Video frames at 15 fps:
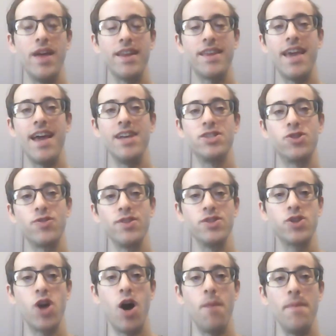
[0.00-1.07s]
that cancer
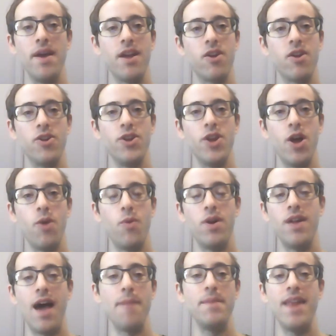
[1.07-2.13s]
is coming, or
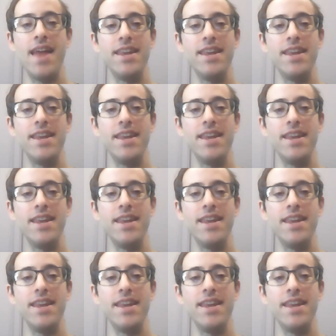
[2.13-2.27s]
I mean,